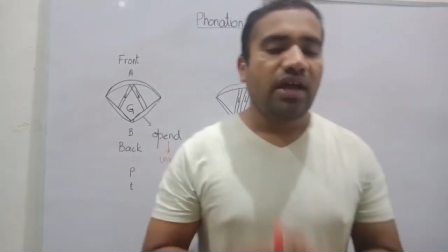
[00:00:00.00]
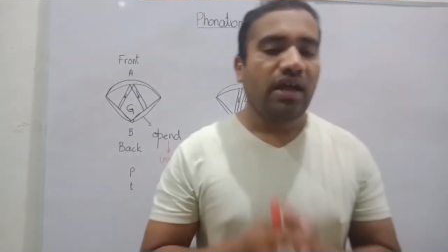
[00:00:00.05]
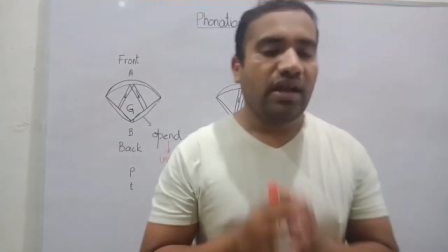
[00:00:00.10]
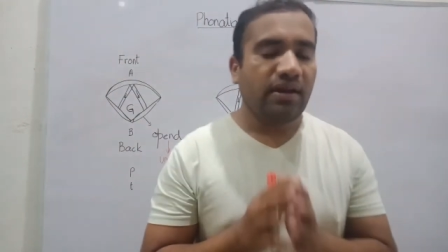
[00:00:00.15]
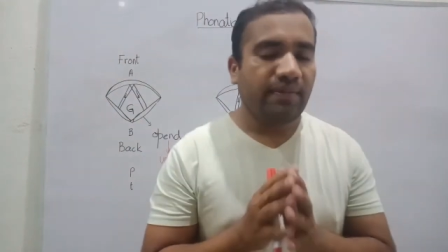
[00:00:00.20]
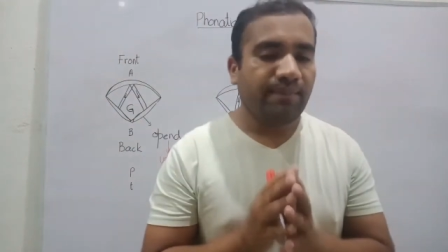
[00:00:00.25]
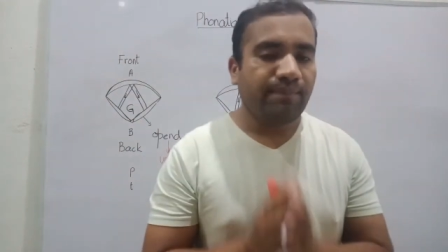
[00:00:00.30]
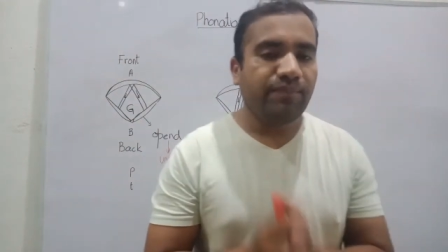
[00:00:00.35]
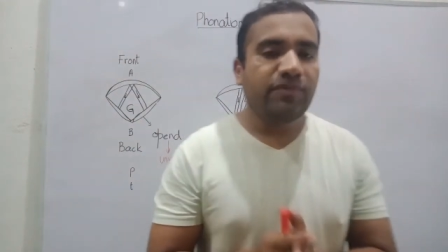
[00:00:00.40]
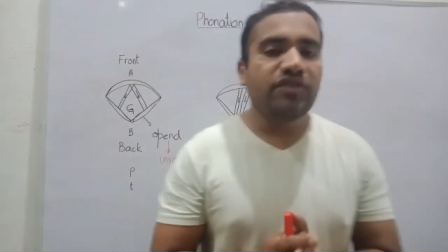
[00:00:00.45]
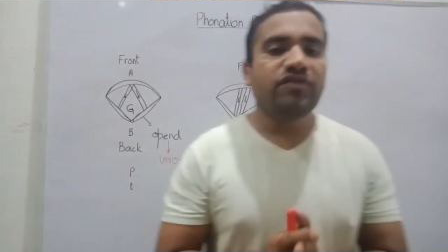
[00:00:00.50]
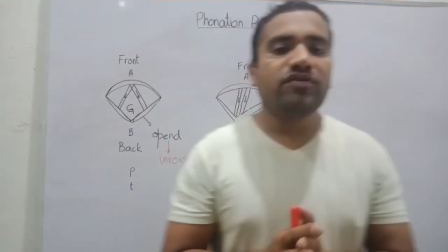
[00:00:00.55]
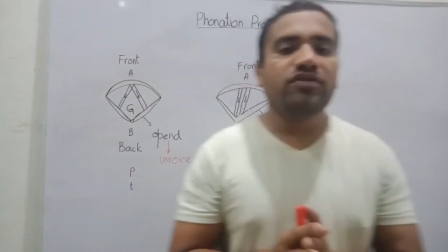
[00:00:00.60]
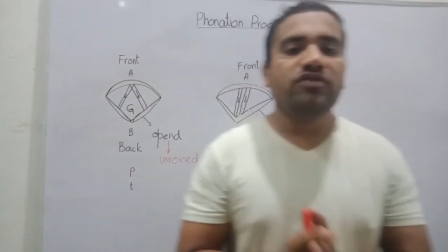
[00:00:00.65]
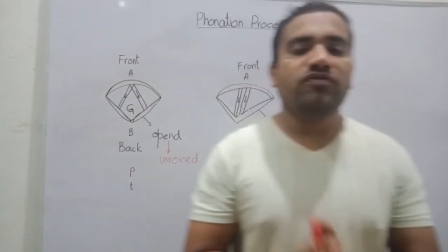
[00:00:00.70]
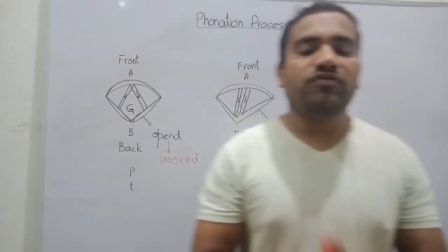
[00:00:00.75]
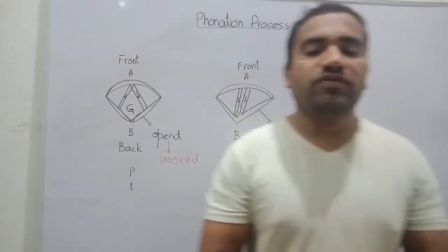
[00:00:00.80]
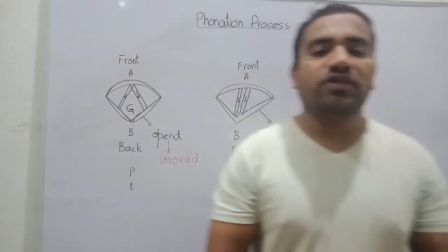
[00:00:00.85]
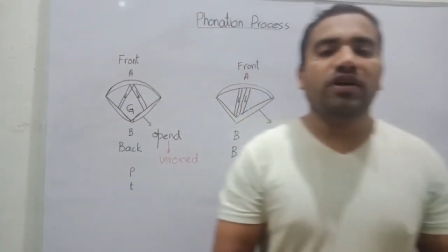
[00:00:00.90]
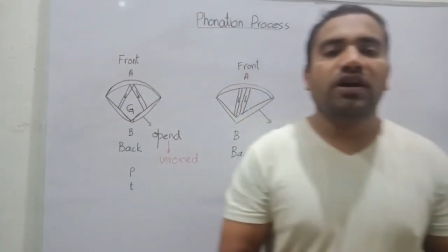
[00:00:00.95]
And this
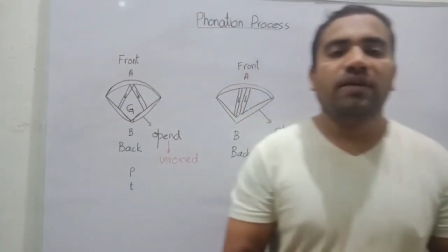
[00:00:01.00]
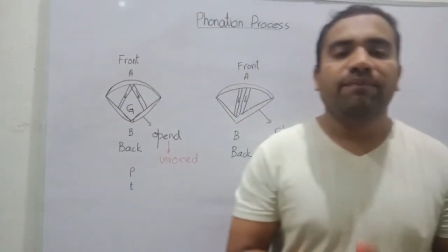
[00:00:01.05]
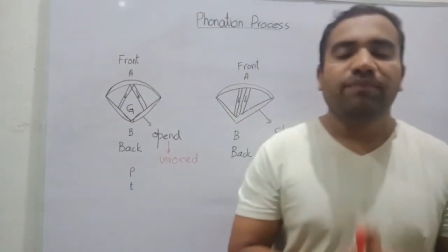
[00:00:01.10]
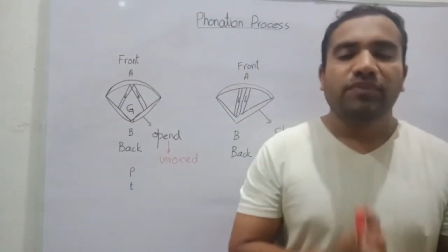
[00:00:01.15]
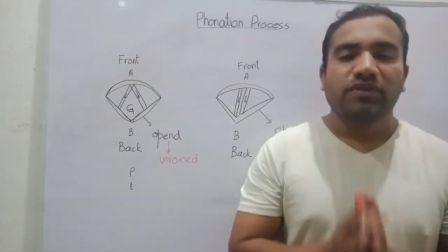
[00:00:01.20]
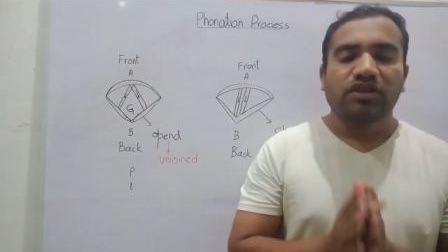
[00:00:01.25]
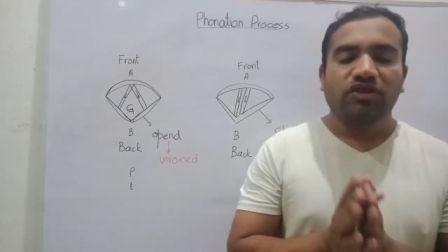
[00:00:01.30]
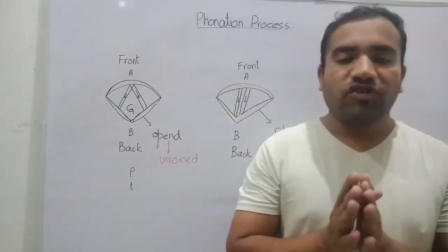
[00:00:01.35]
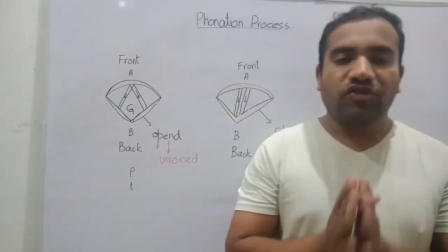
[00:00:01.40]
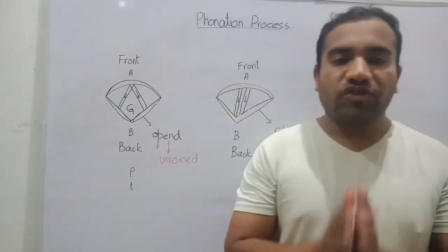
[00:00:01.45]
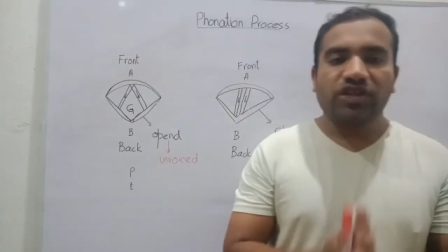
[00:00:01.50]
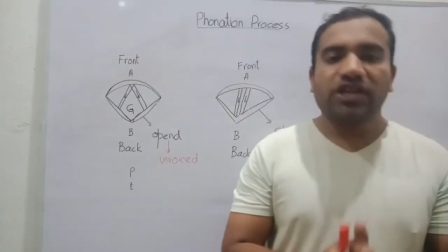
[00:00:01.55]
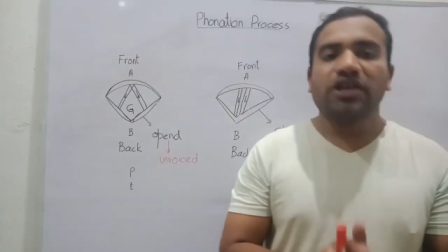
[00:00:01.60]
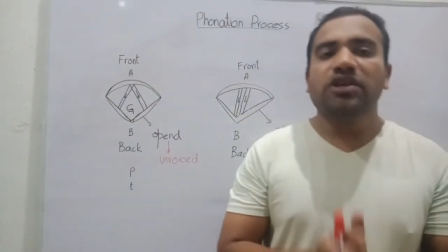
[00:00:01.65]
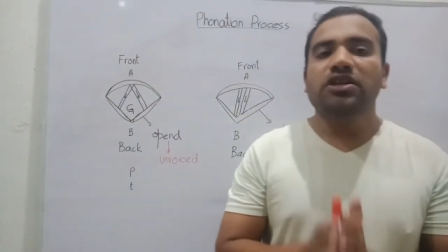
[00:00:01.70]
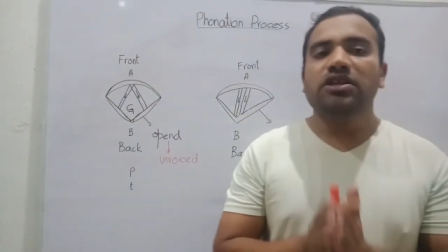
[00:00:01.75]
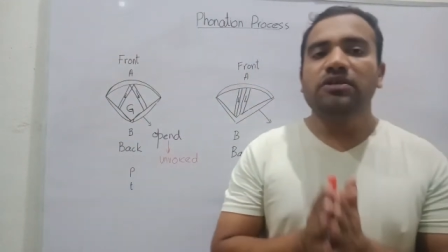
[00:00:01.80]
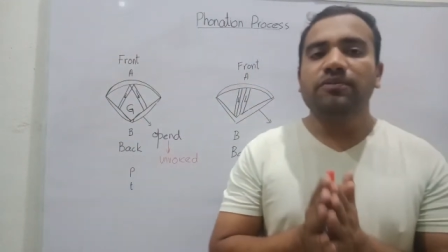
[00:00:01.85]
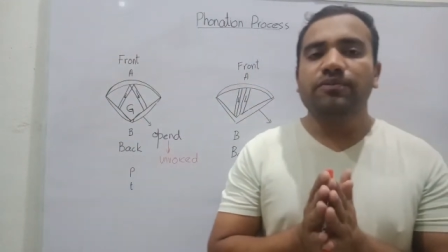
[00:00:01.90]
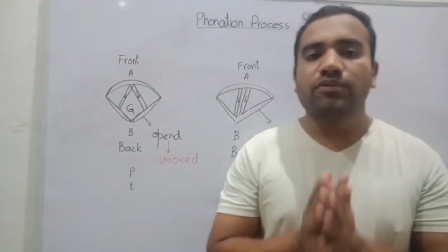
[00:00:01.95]
is the
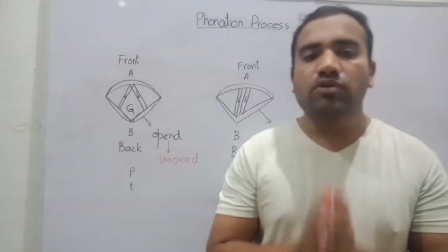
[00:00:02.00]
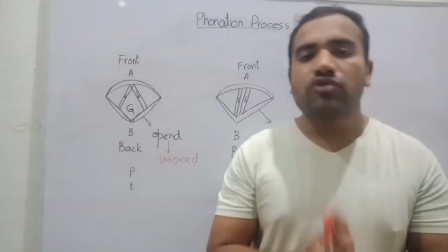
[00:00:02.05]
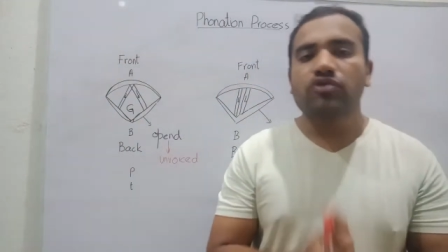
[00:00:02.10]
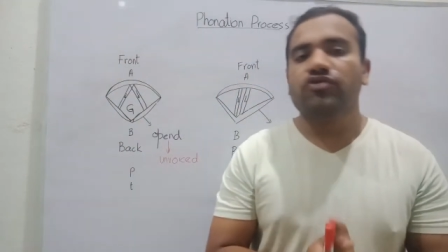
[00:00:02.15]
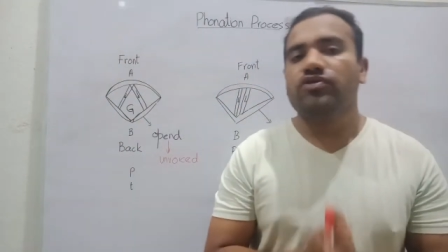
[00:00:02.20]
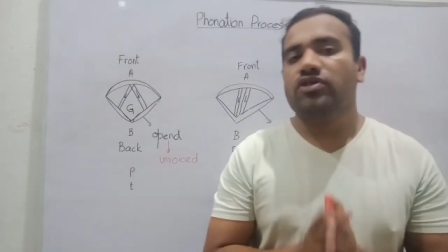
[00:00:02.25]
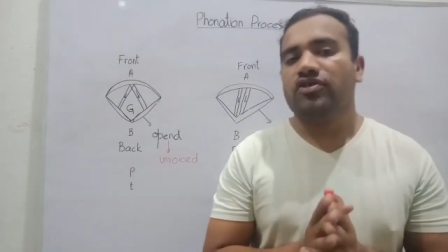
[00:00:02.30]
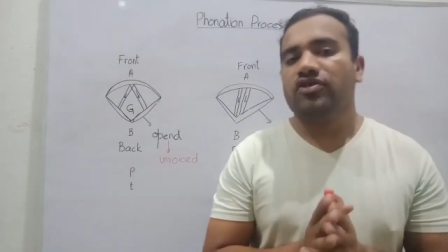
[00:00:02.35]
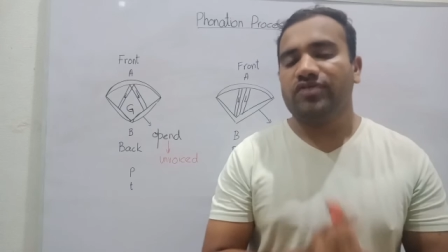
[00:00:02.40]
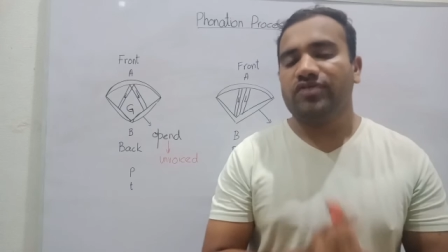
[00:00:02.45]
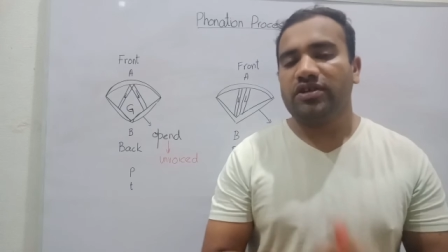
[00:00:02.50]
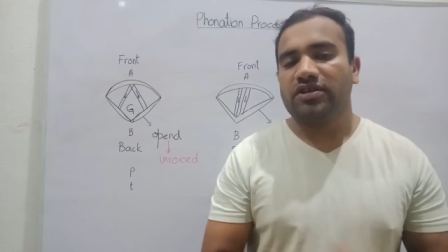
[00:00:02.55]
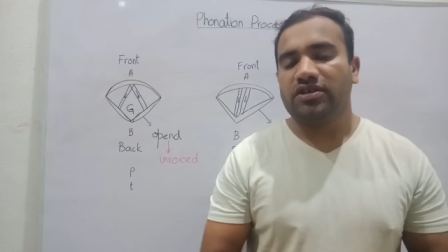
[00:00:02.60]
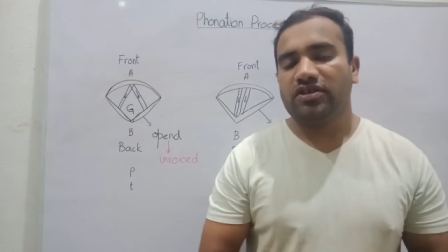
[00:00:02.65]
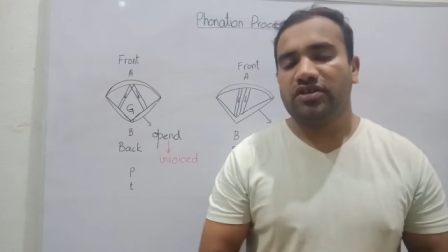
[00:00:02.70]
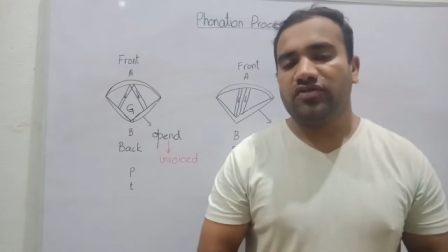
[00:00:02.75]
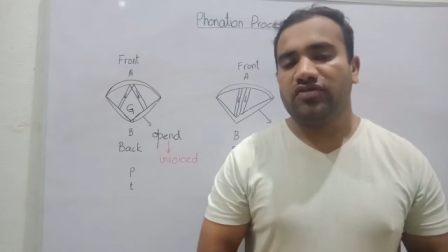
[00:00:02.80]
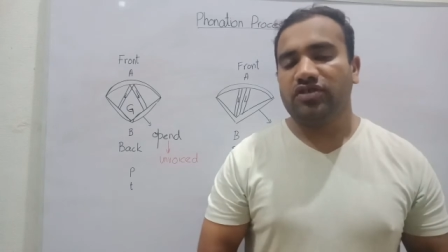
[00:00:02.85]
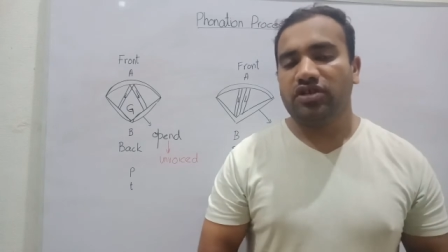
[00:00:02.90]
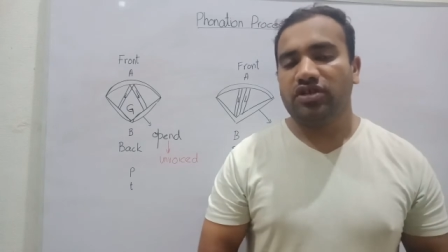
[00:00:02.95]
second process that
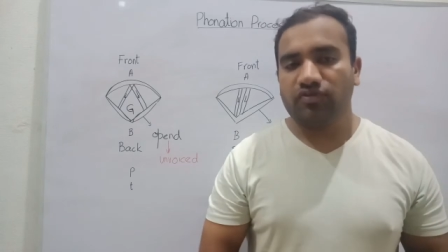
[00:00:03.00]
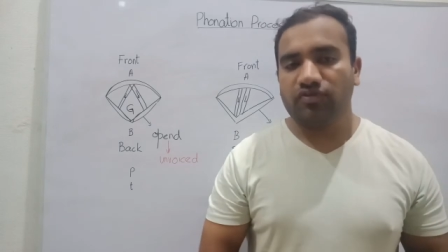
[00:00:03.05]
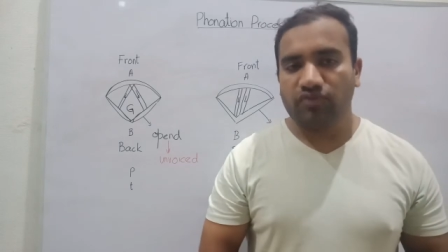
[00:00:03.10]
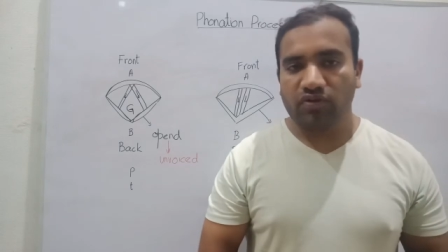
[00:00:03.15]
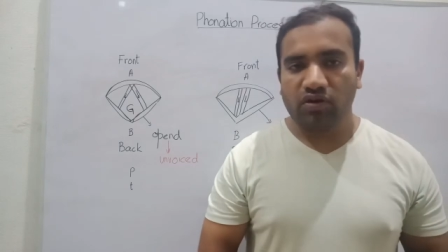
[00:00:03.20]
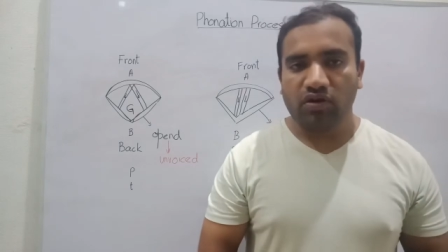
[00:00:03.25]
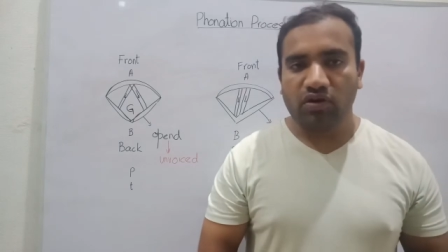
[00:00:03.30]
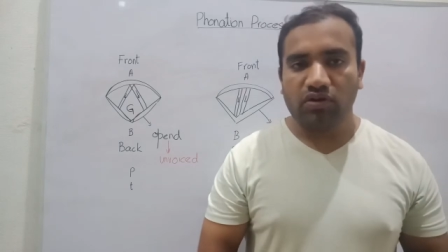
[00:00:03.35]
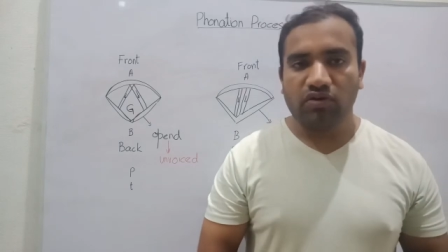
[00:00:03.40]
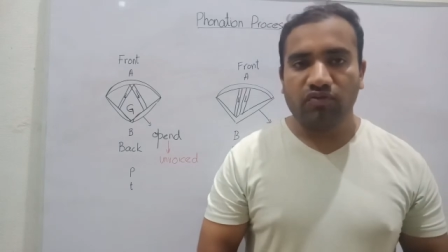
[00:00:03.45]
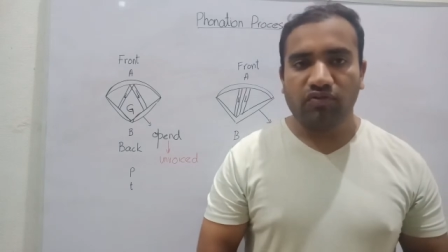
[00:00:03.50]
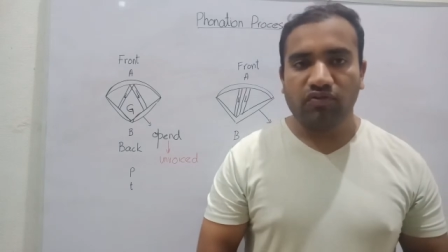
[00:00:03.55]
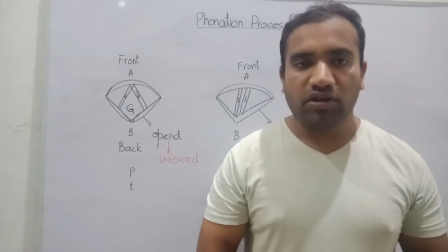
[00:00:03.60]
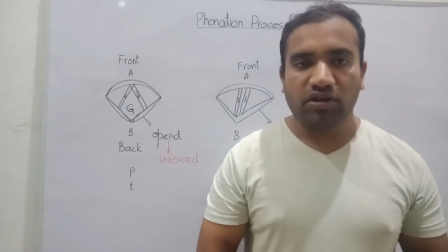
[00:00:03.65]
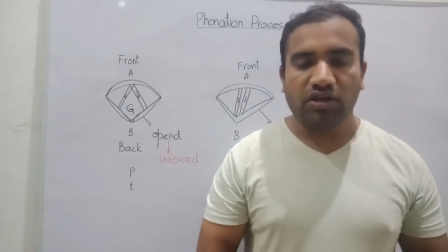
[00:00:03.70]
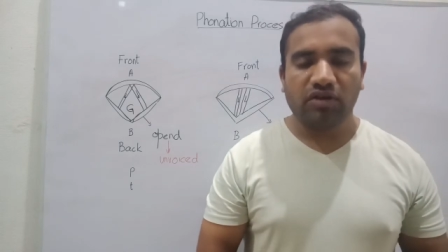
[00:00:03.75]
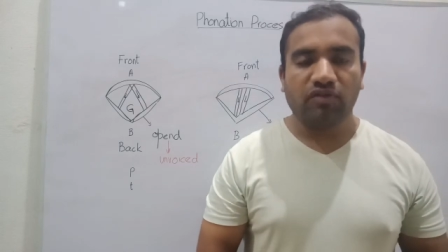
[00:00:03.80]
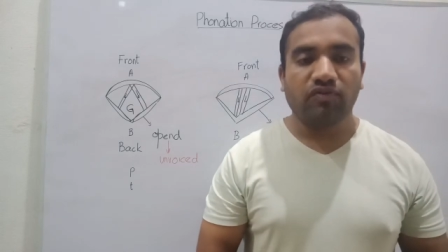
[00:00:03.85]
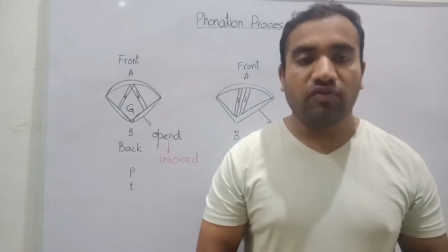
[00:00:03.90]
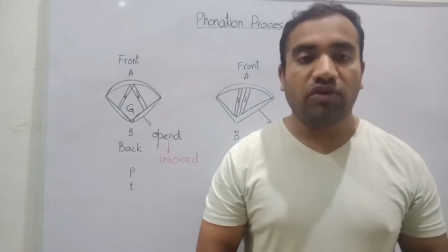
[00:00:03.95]
is involved while